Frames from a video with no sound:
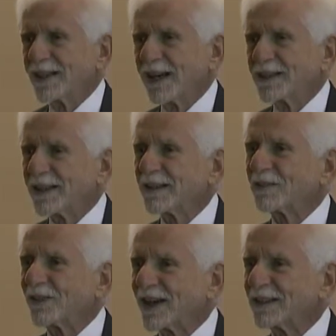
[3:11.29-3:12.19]
And then
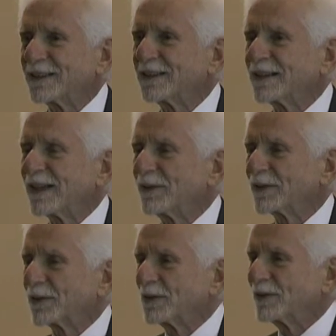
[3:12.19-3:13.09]
it finally came
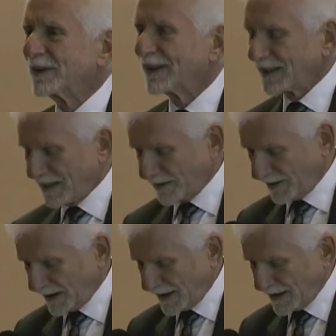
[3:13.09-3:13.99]
through, and
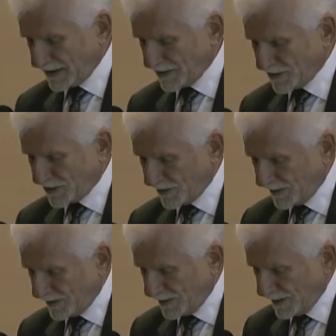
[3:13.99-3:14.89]
I, and I understood.